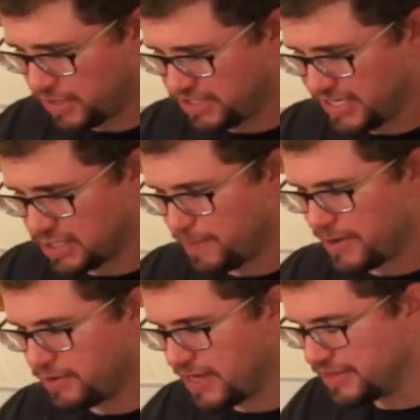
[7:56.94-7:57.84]
want to say that's
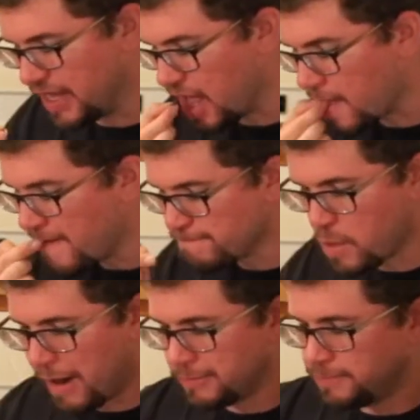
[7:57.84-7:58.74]
better than the
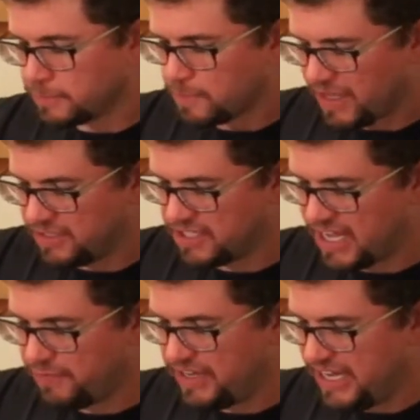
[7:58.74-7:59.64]
uh,
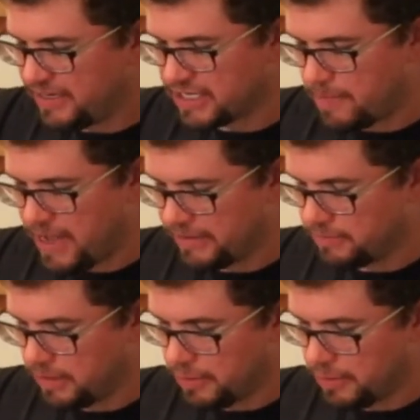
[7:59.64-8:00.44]
steak fajitas I made a